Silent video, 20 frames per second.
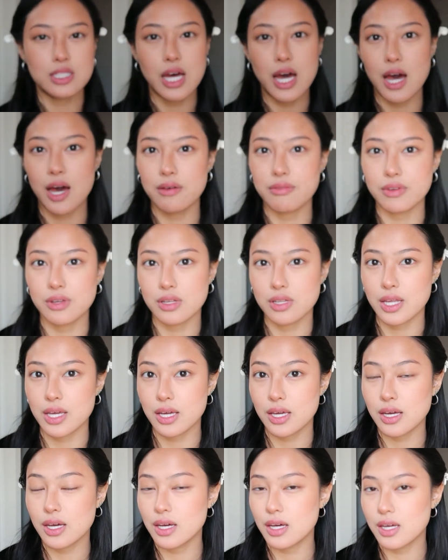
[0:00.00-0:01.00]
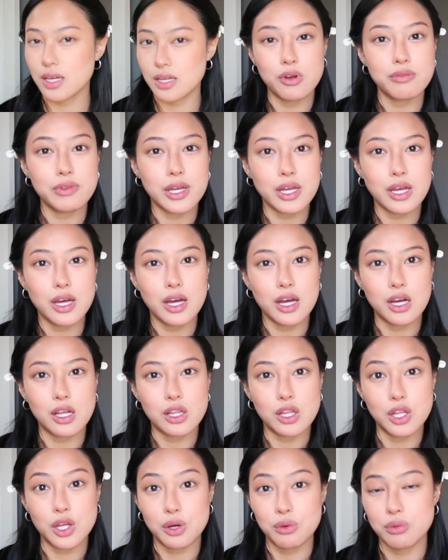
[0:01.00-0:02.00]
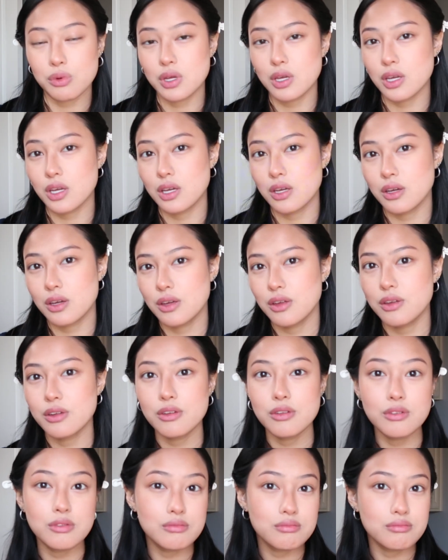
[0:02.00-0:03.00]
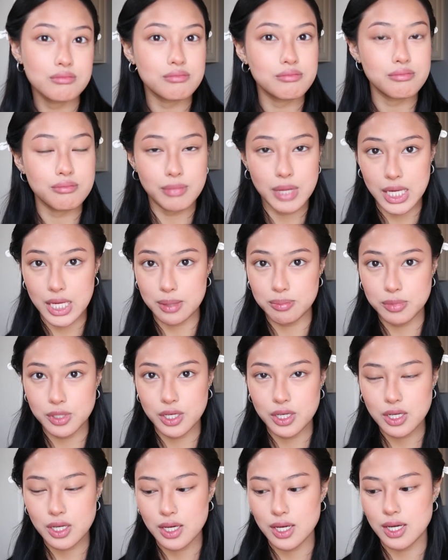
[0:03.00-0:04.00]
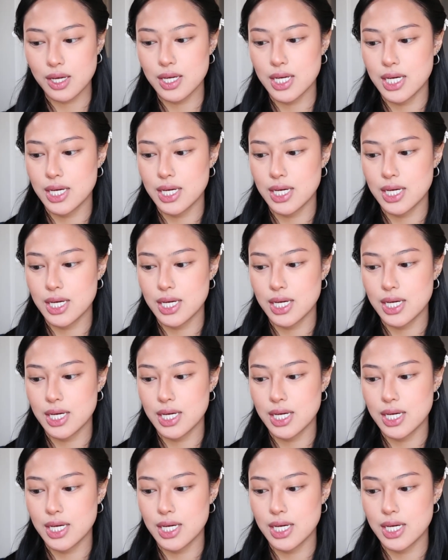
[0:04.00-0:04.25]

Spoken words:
to having like more of like a glowy makeup look.